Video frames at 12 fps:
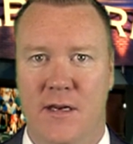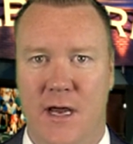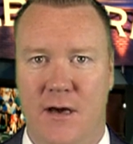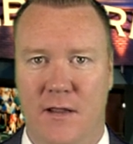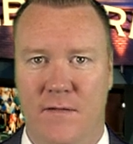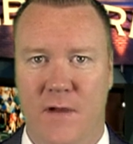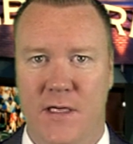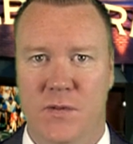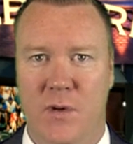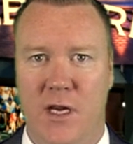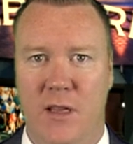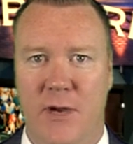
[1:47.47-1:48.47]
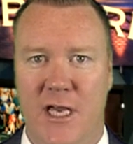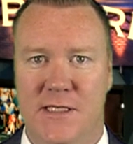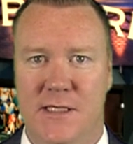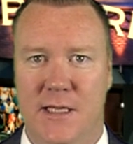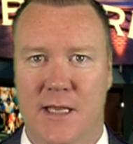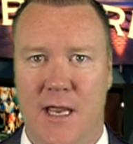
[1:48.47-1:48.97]
Now they face one of the
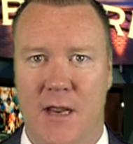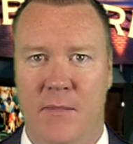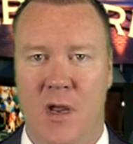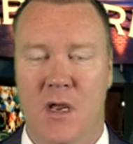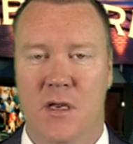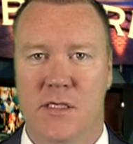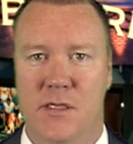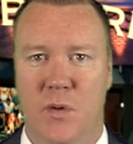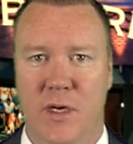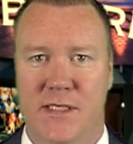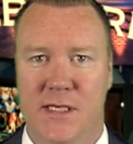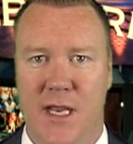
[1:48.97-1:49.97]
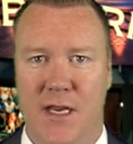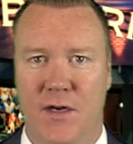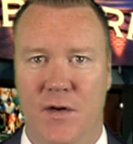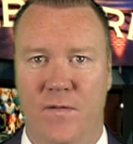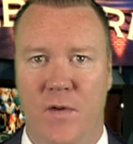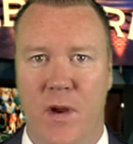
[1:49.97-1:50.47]
best in the game. So once again,
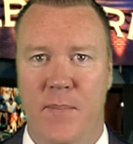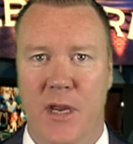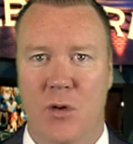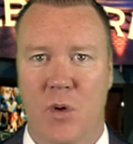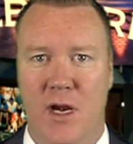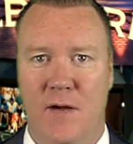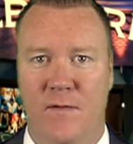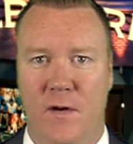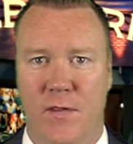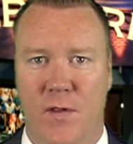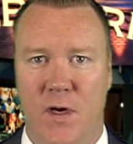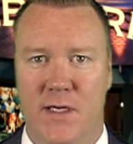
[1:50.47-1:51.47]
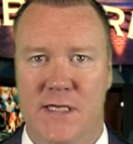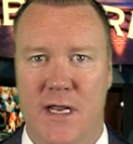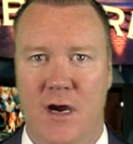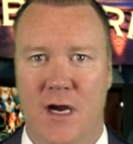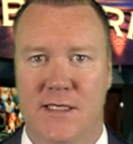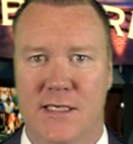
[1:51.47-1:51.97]
your free pick winner for
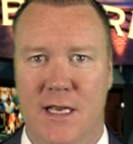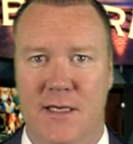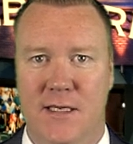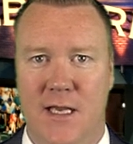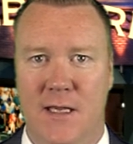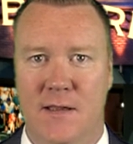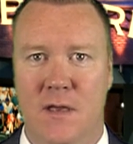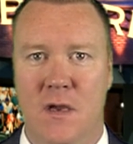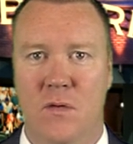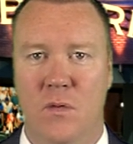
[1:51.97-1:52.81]
Thursday, August 18th,